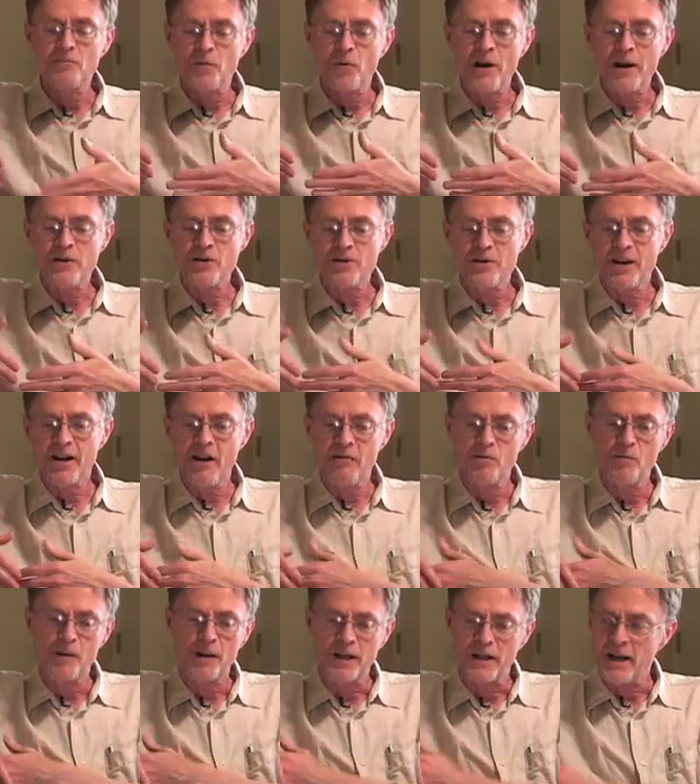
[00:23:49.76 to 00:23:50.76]
to pressure
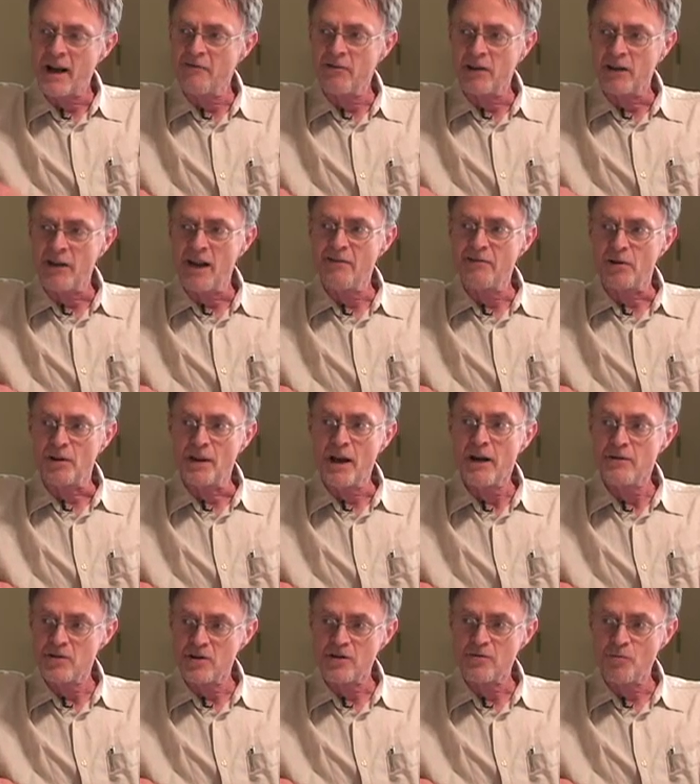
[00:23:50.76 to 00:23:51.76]
government at every level,
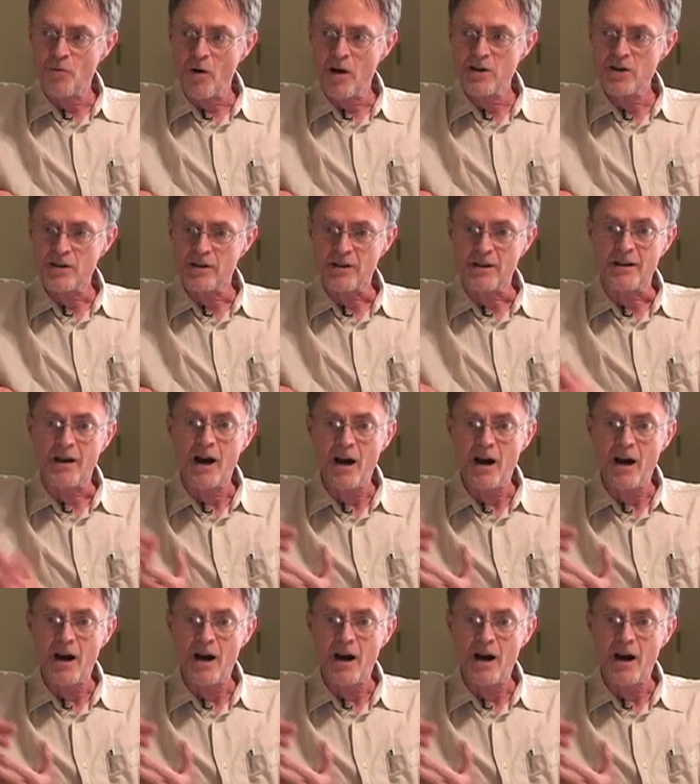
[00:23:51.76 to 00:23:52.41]
not just Washington.